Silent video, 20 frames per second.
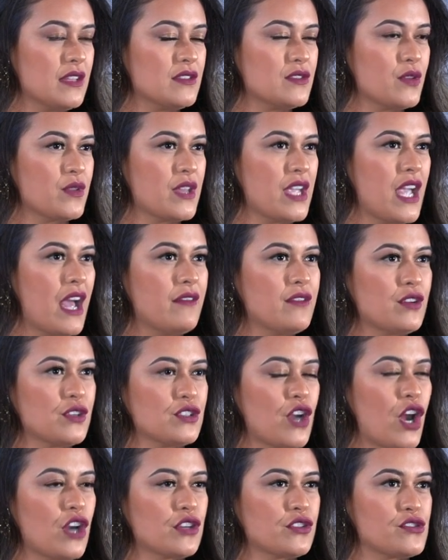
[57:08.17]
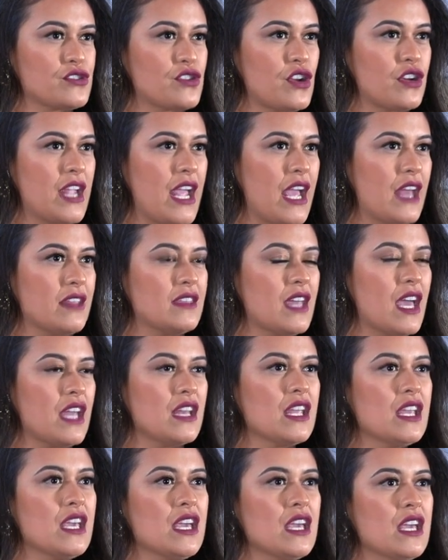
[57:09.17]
and so they have their doctors on hand that